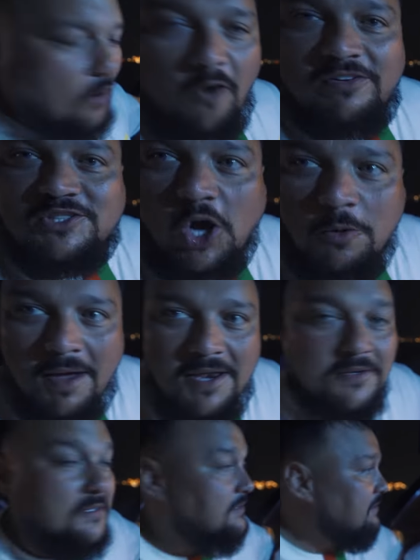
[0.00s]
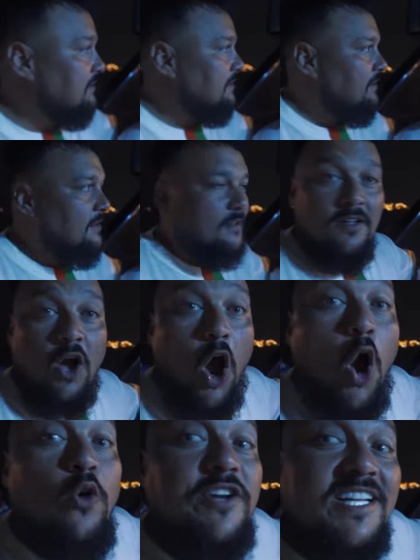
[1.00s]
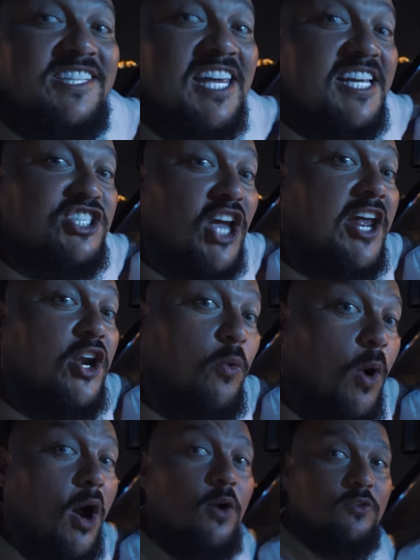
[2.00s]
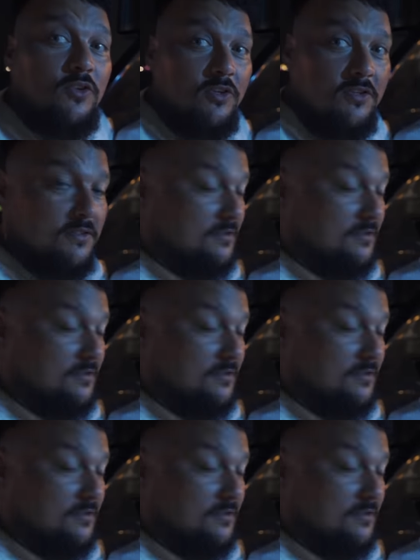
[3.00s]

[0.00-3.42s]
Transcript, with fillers: of his own man. Only DJ in the world. Bringing